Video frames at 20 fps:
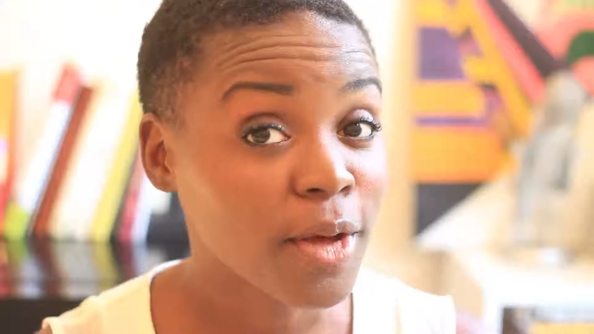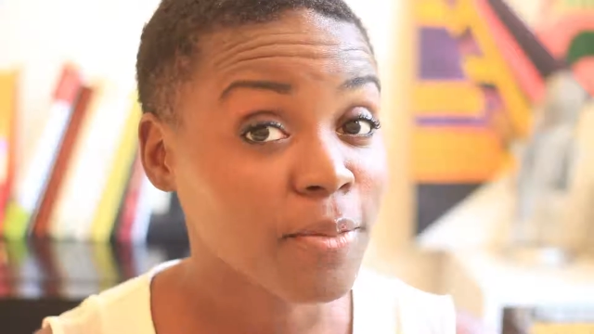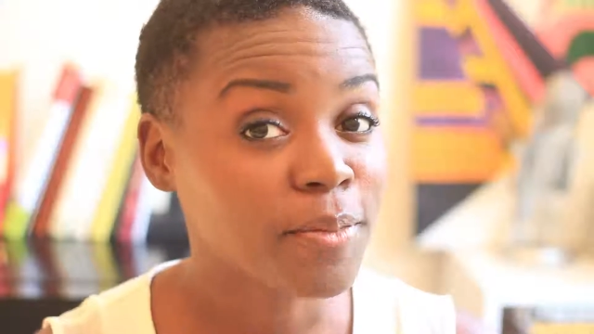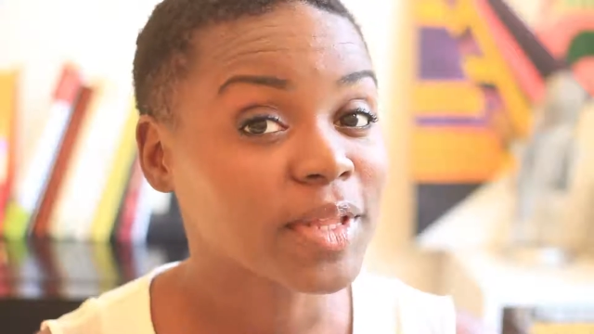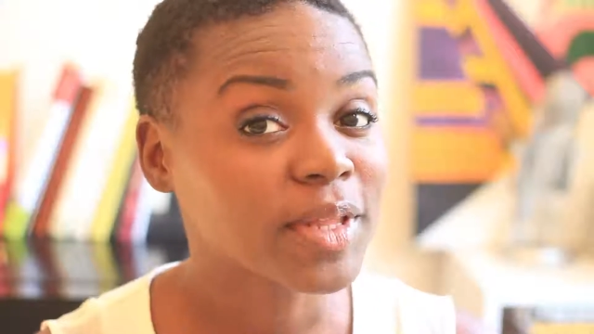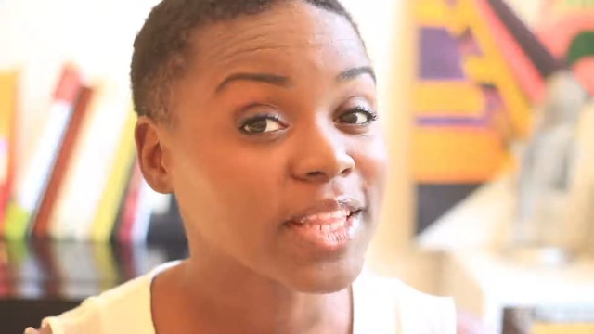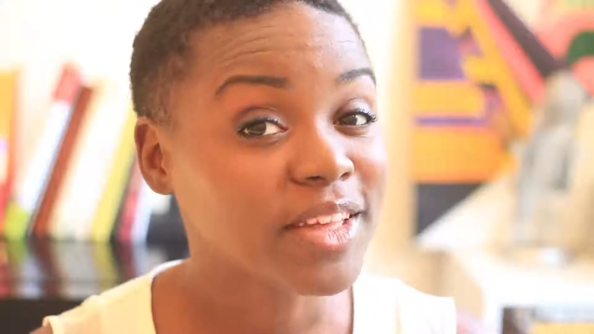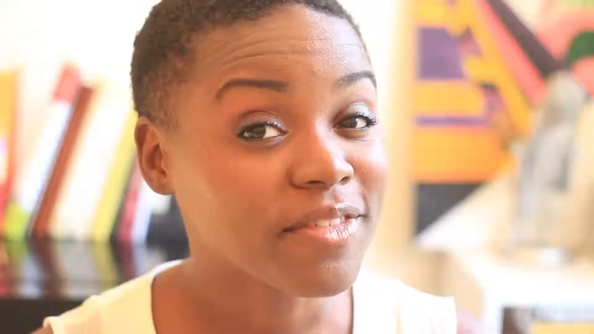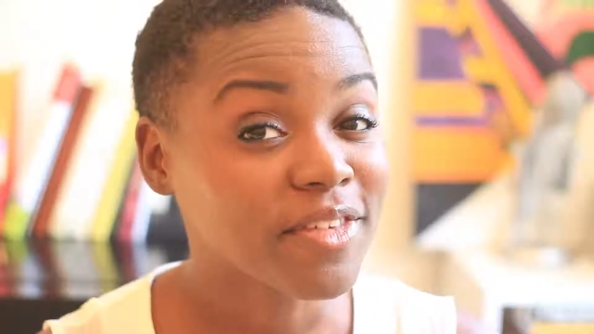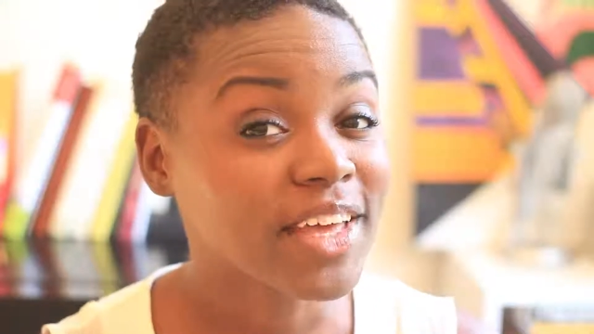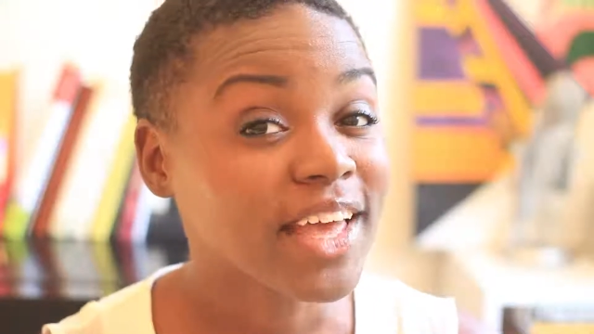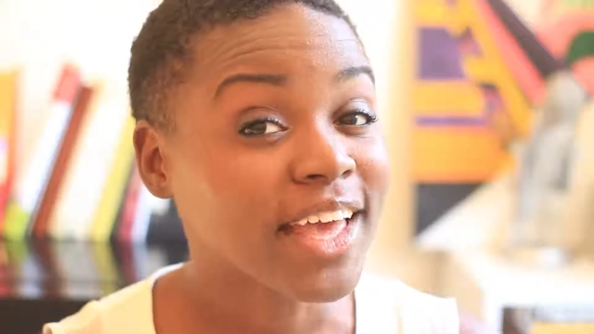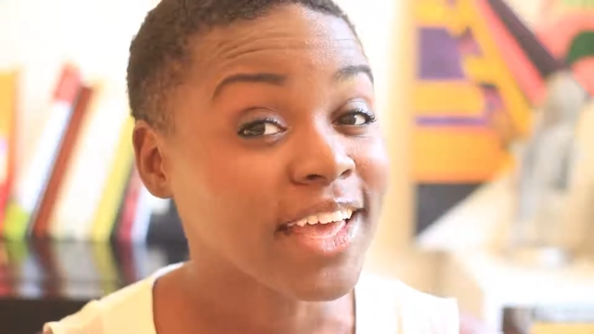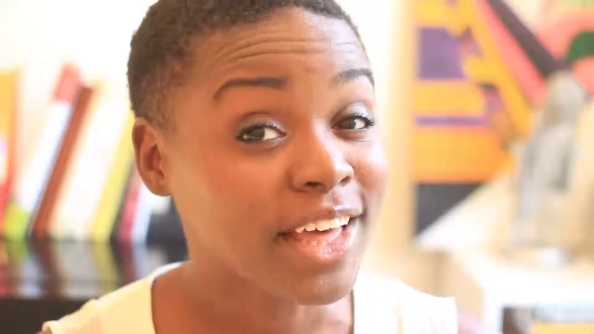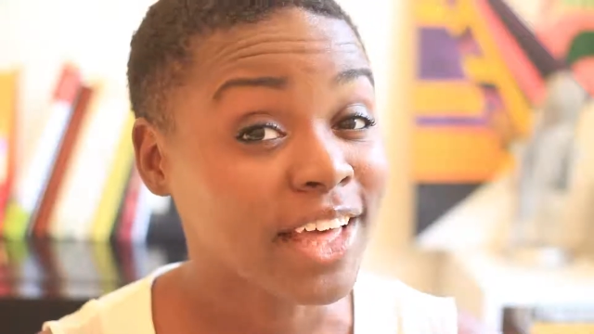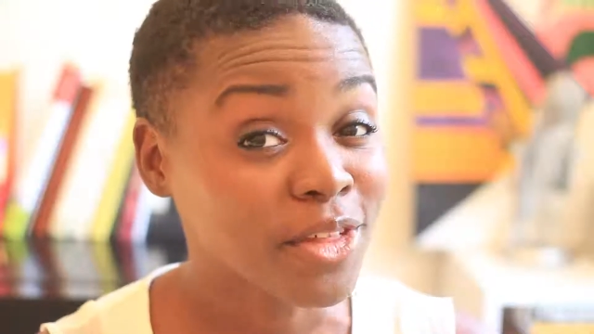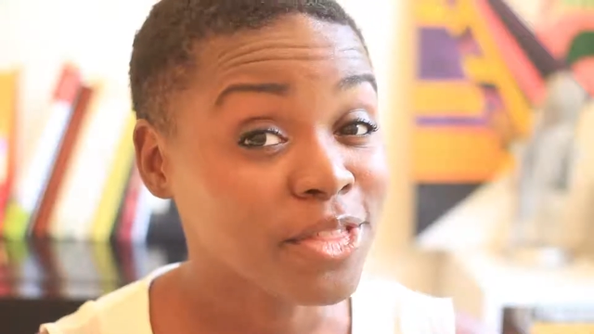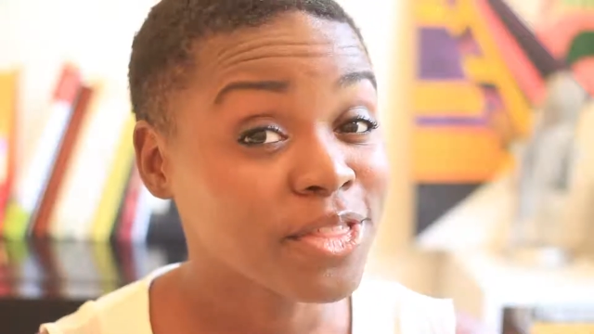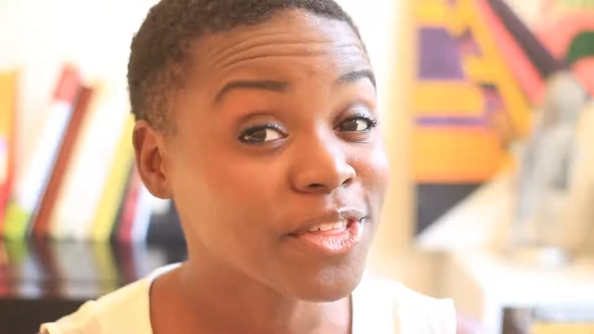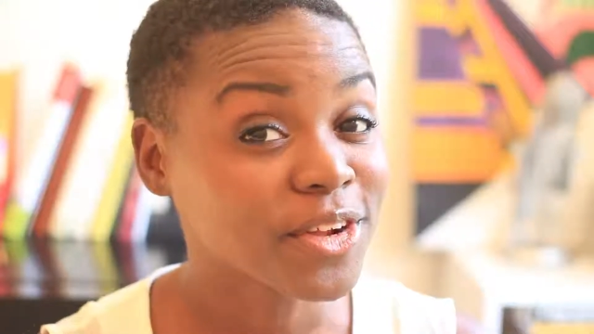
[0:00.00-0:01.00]
but living a
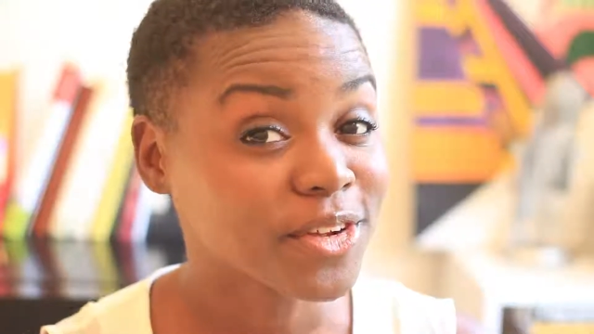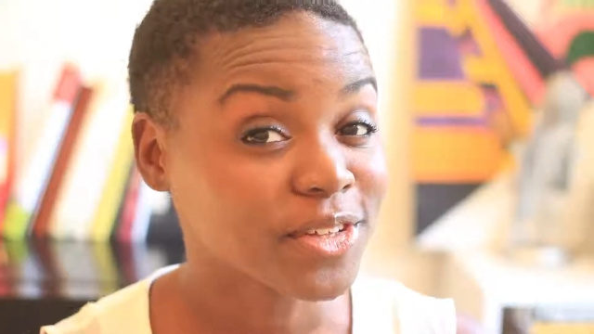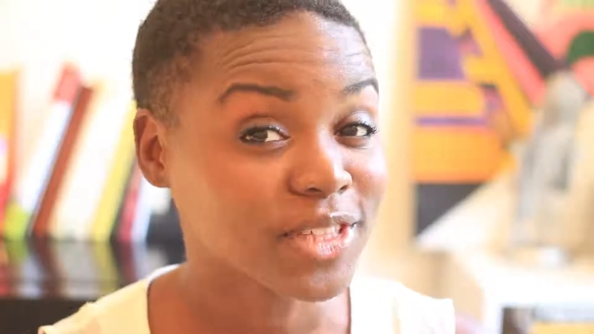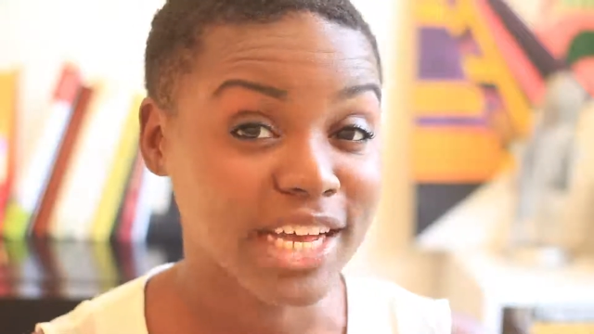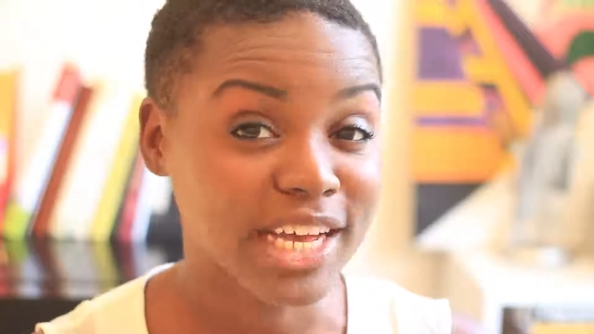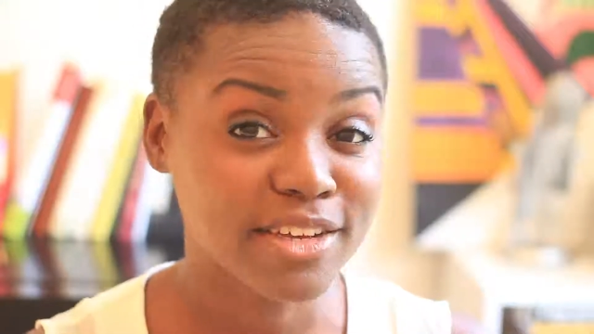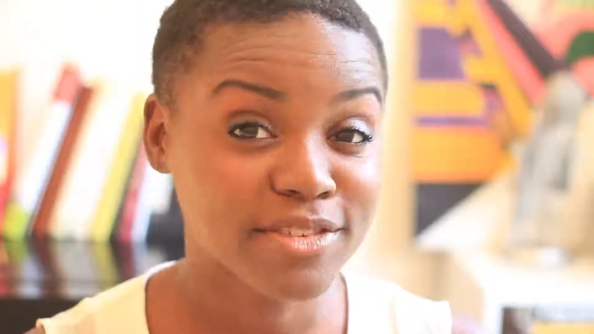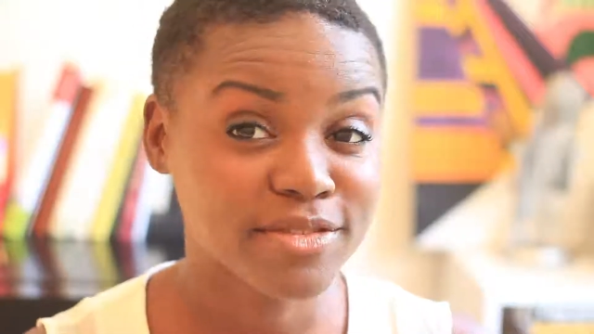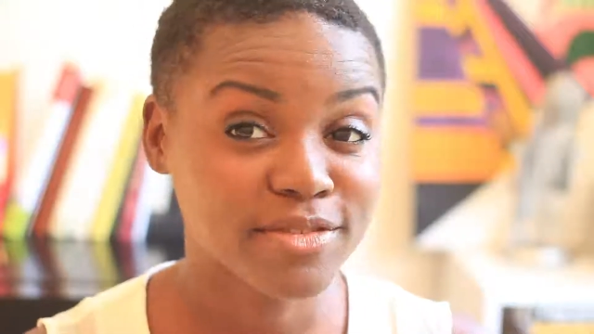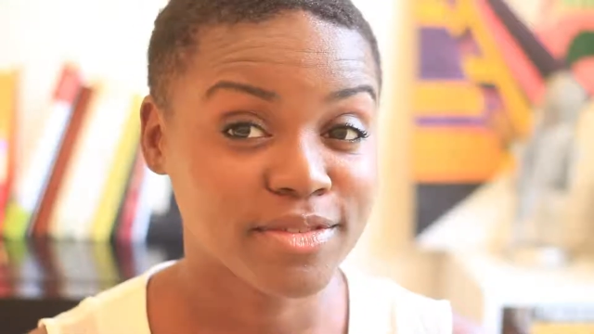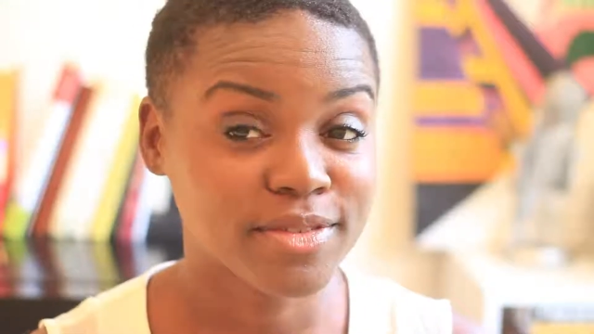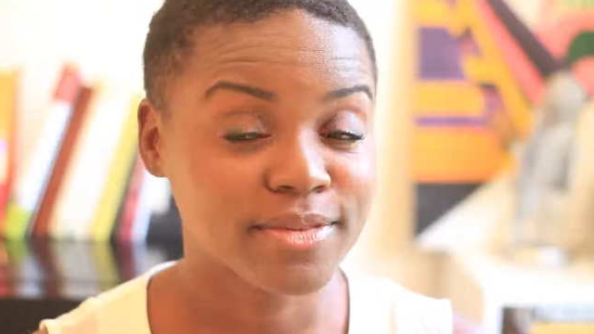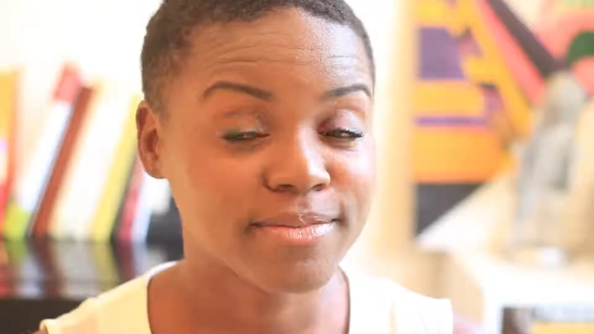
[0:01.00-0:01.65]
healthier life.